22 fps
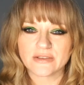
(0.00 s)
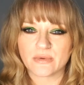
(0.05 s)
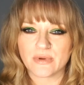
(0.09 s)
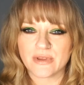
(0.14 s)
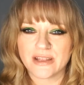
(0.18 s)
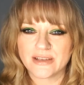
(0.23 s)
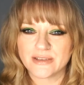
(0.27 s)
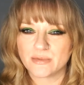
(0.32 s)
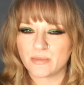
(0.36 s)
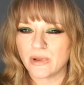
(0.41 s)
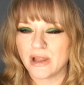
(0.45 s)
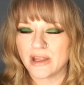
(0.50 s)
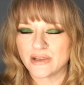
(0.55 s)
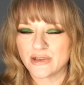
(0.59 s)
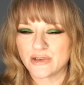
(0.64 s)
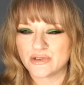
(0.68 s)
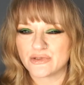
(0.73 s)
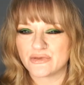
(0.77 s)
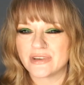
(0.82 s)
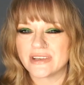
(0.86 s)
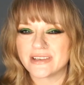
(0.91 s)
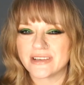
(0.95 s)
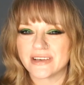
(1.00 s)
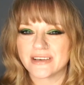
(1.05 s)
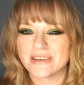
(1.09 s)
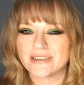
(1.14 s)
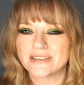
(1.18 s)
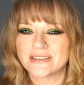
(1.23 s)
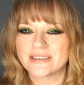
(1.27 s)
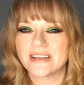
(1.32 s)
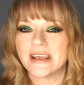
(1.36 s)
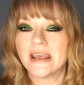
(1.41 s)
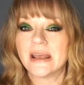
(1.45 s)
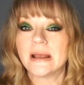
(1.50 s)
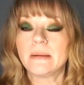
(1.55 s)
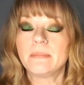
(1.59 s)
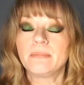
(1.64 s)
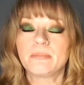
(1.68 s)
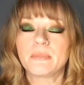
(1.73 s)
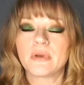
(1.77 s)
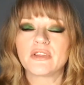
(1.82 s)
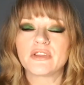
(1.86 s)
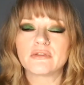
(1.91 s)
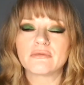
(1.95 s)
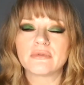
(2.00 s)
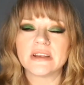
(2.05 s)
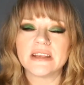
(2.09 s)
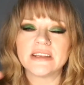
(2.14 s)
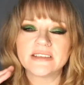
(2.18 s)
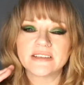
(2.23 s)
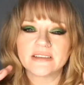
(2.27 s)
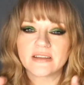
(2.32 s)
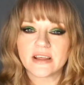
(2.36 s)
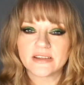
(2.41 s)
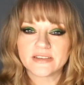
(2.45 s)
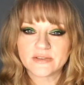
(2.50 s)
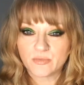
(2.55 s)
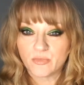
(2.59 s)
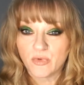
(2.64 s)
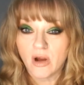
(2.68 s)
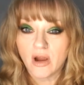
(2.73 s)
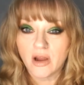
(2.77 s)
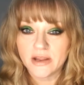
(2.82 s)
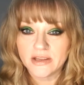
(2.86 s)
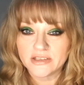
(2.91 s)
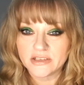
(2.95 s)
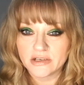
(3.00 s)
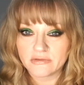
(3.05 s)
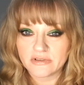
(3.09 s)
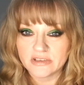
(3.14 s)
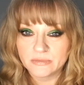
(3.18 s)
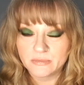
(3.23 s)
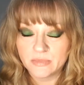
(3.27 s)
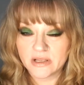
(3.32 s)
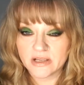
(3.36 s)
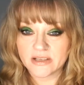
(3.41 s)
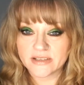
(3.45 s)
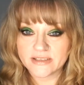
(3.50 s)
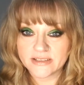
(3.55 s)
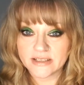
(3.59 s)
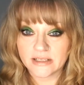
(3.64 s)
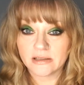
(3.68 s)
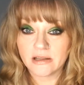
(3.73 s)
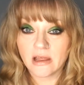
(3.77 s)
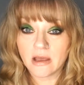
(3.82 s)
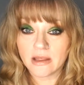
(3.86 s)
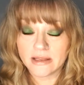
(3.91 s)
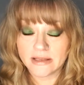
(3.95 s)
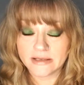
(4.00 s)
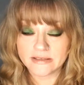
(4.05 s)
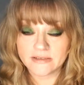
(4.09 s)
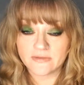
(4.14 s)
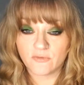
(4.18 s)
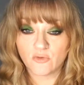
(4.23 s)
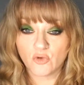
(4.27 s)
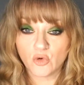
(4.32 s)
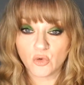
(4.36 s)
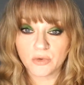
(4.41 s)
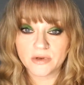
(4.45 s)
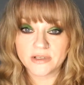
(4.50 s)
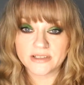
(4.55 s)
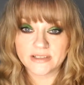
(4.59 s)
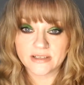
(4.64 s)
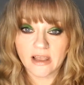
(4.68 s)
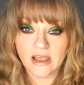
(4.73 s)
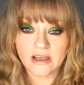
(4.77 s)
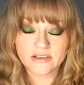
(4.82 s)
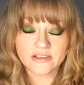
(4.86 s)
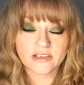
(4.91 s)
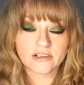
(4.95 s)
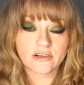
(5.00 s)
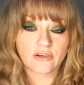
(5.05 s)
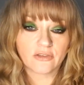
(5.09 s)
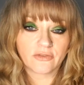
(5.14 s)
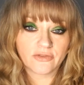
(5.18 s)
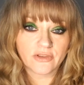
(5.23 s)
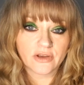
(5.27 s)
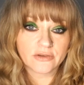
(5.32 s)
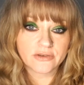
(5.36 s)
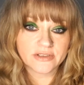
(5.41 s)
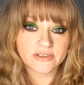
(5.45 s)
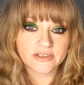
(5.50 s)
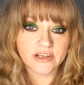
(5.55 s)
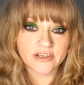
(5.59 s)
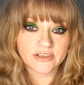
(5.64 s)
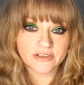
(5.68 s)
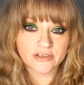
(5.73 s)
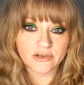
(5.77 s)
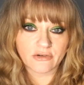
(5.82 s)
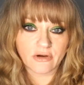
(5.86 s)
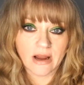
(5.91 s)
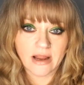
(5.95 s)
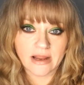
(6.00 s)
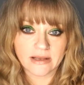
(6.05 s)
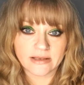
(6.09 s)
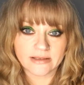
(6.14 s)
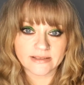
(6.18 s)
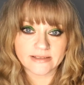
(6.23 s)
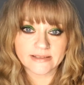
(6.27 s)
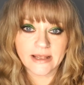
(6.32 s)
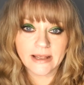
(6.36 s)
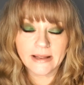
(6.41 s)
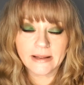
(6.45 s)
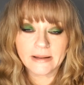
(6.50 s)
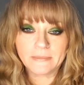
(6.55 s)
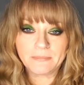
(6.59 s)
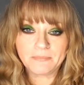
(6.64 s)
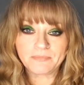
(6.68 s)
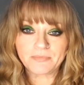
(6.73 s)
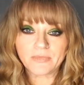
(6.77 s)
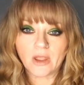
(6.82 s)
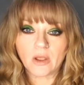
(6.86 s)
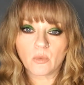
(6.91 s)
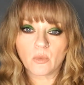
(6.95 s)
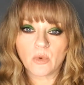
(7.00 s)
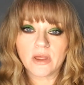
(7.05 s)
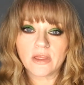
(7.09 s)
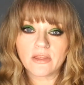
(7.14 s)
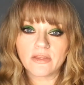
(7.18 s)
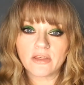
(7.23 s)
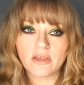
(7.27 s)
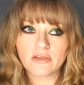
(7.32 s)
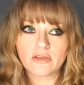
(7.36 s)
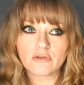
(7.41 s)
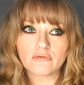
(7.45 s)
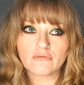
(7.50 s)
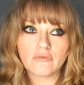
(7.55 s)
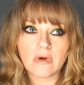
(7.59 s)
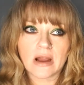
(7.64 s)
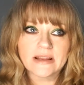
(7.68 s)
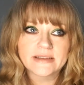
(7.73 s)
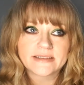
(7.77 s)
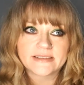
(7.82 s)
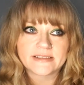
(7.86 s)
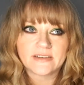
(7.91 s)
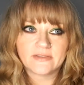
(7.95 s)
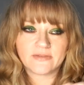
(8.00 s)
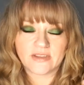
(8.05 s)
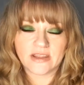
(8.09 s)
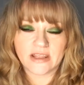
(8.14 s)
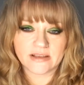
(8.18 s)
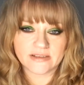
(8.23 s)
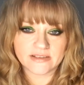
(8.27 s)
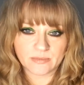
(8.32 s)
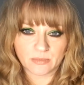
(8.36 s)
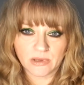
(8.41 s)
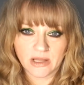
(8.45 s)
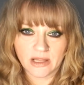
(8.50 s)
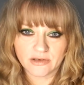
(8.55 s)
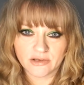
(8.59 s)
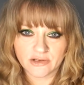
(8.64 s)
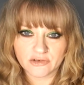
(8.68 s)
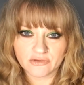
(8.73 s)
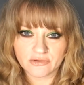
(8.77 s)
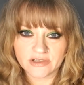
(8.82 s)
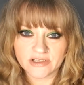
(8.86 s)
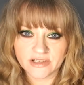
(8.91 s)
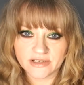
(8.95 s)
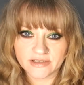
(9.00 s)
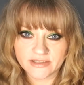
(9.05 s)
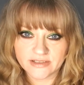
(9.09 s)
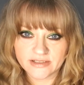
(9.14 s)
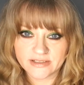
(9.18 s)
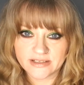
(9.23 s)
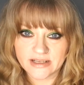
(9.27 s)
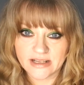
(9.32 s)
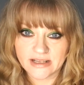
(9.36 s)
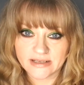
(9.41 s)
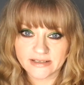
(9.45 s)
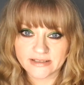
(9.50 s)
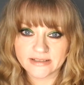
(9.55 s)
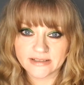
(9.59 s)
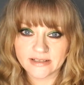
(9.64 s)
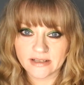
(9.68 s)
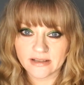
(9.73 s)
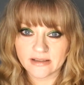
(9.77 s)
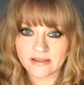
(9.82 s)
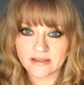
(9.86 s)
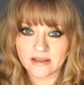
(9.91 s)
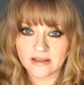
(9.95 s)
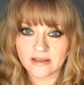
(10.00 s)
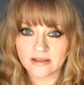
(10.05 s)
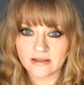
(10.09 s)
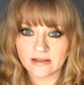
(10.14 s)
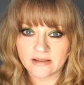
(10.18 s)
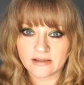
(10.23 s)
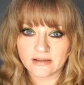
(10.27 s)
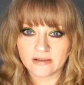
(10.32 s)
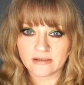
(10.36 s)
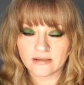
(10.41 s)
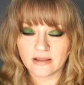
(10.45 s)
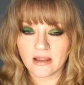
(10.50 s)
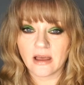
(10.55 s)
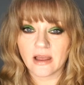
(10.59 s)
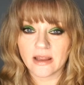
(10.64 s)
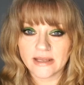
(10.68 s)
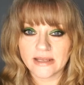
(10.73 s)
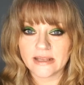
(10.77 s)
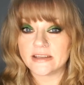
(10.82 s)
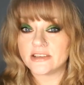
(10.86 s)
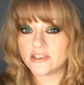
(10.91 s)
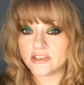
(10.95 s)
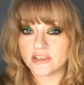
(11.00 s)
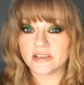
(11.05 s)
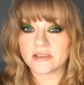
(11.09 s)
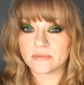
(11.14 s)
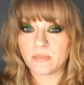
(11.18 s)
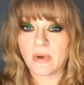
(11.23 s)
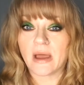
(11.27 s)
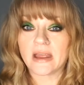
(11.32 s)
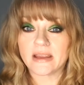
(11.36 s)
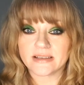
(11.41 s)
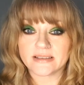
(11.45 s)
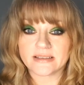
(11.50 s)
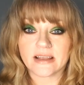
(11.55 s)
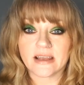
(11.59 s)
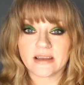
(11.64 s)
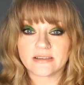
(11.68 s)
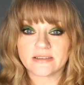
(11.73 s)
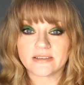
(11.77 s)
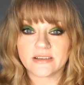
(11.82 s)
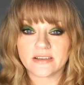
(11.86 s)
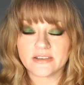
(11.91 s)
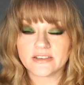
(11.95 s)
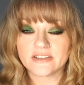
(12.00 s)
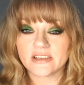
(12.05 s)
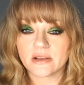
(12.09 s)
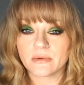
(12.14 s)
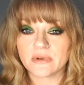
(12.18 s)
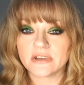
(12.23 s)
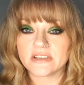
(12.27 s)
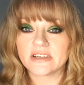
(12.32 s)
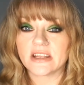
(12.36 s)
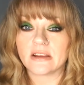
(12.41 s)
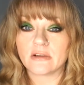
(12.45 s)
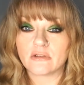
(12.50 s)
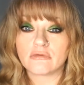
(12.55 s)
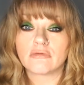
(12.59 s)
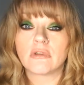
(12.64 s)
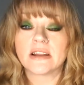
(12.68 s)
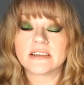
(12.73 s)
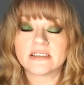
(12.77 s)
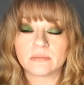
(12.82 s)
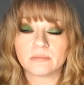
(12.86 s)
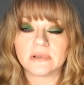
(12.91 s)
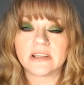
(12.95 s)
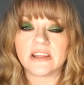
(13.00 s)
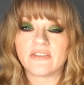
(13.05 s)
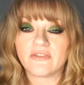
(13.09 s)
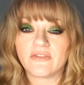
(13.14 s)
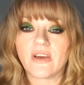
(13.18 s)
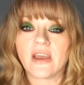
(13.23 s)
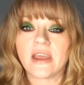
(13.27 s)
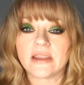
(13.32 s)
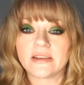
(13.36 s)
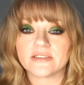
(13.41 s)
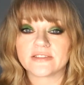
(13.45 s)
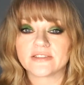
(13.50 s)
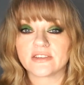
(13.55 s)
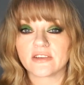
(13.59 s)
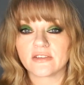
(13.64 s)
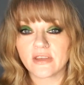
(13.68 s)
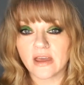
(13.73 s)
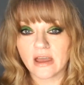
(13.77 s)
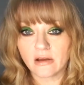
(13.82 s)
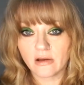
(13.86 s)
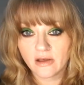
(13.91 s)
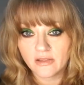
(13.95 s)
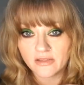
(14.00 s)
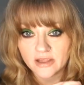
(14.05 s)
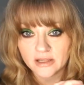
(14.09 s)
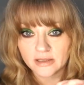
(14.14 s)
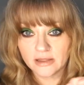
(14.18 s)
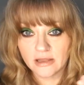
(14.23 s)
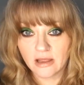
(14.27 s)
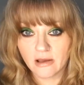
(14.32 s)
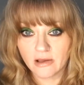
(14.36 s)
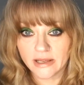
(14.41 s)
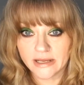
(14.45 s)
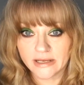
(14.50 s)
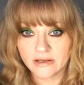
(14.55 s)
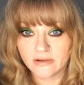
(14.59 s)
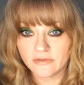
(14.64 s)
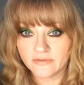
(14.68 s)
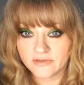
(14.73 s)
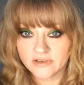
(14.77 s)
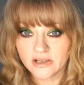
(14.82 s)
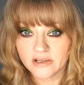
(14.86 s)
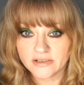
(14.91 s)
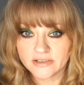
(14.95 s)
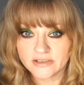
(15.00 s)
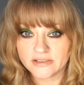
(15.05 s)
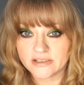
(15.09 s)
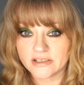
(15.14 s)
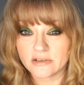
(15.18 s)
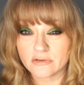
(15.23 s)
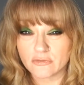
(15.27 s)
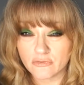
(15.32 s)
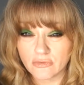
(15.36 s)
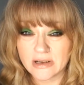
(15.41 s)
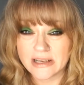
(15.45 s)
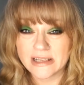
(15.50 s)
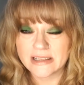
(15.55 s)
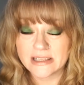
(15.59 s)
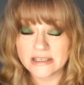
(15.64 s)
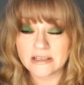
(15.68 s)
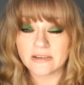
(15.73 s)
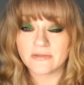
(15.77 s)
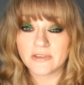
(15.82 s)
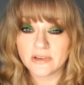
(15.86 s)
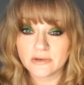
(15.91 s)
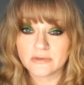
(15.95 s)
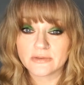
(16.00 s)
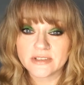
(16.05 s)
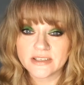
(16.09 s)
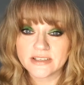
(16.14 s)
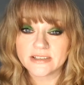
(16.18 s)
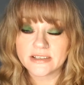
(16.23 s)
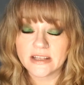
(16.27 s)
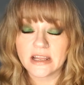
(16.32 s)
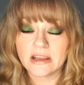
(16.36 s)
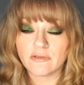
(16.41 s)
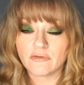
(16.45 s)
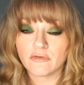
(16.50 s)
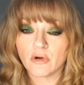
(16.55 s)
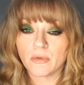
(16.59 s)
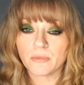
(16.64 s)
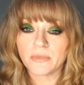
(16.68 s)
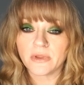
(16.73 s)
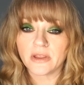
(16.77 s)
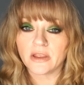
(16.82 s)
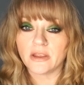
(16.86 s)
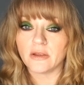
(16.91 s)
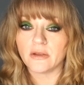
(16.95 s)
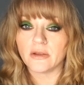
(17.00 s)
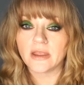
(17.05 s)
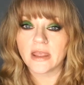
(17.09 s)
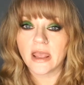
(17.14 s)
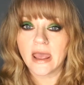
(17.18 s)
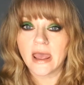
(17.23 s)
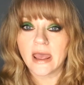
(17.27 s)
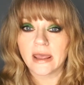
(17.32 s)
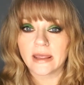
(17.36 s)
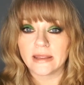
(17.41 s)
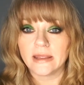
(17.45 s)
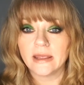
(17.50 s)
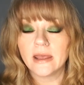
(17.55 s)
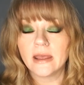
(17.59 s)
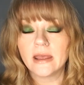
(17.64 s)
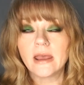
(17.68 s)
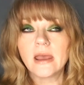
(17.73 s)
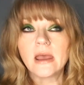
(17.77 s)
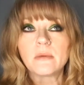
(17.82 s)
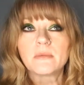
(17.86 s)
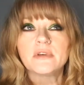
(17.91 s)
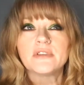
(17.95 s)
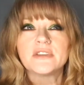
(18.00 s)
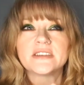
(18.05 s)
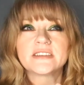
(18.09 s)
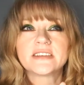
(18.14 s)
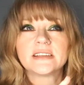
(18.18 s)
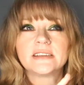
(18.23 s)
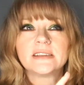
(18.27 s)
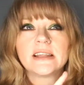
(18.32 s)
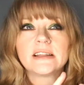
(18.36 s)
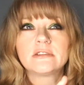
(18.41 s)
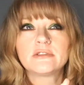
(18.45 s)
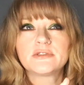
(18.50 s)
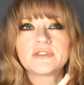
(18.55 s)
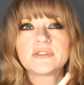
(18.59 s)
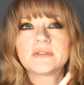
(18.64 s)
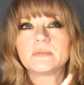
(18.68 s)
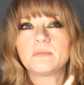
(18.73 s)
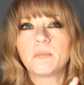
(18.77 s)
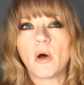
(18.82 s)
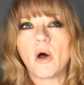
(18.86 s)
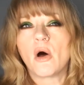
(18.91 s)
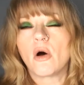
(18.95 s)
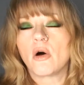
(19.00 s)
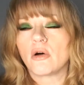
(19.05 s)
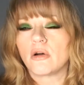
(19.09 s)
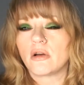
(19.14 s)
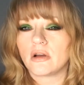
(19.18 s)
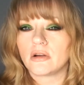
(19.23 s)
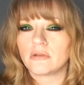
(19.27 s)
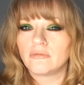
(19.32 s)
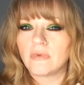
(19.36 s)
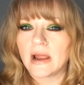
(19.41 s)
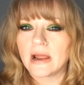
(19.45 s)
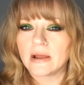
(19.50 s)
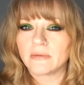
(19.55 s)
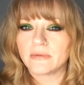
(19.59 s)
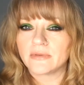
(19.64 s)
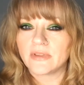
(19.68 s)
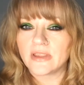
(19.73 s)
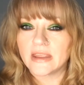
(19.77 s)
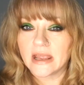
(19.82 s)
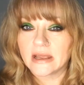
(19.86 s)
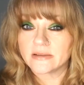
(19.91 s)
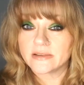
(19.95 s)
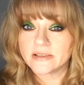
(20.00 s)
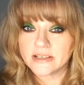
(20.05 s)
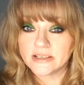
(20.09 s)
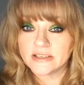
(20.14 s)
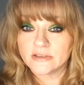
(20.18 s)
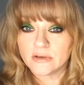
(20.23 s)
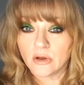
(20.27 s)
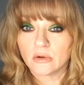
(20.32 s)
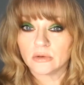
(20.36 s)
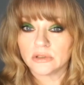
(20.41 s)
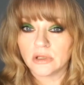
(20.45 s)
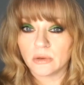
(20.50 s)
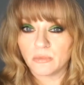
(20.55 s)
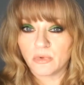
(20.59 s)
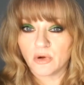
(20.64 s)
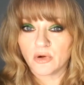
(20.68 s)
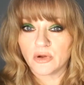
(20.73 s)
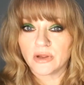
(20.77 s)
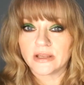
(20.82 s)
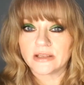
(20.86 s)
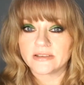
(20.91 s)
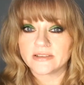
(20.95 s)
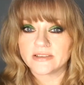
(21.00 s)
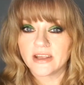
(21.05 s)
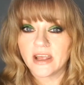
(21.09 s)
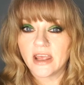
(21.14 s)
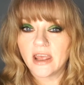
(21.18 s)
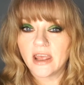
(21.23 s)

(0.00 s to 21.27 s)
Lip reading: with interplanetary dust. But the reason that's brighter is because the light is forward scattered off those dust grains. With the rest of the interplanetary dust disk, the light is just backscattered, so it's incredibly faint. So that other line of dust is really difficult to see from the UK. But there's a little spot around the antisolar point